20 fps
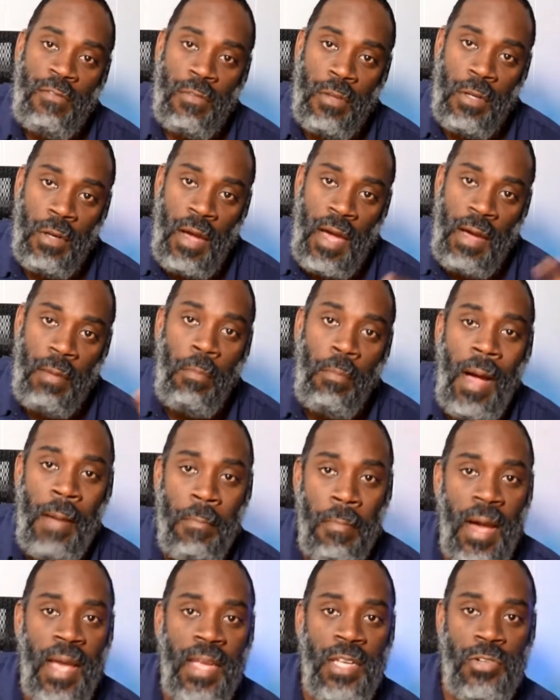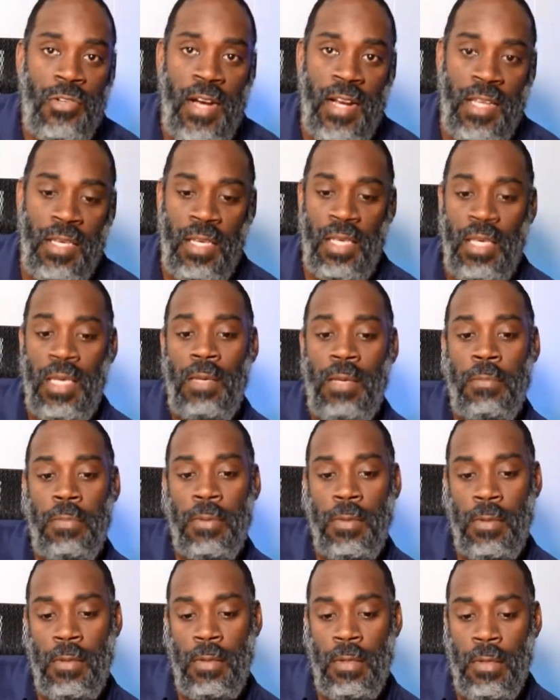You know, I might try to keep
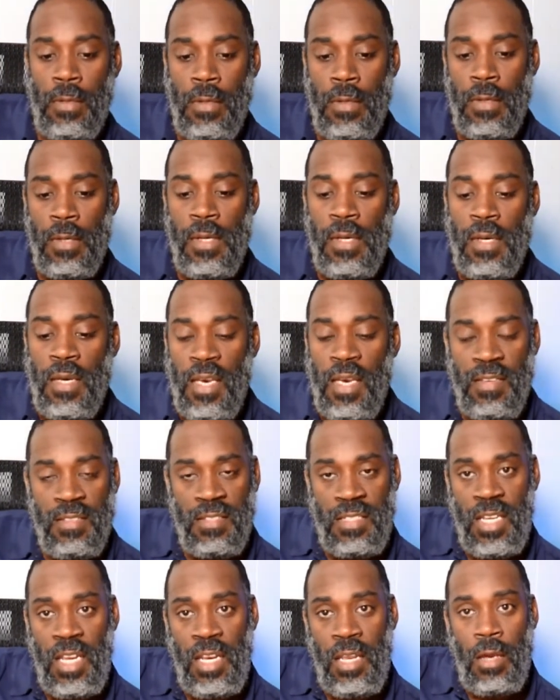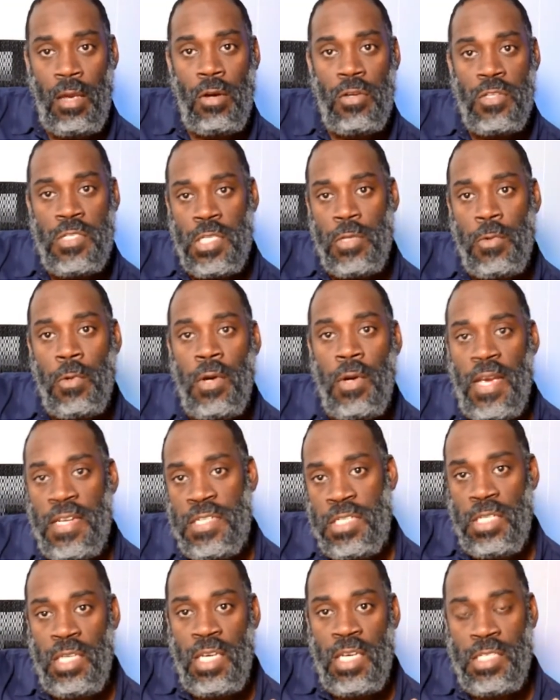extending her zero as
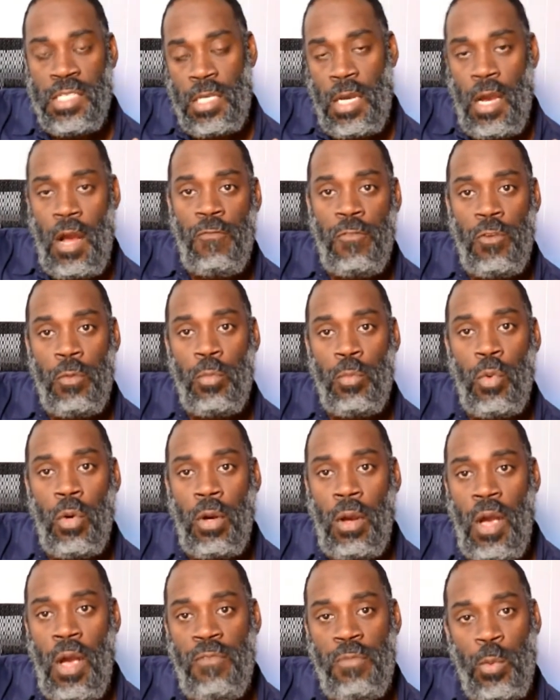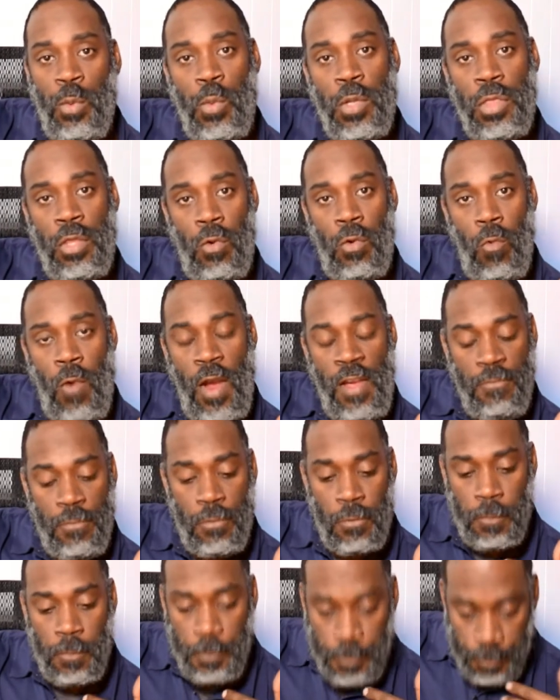she gets more comfortable with her rifle.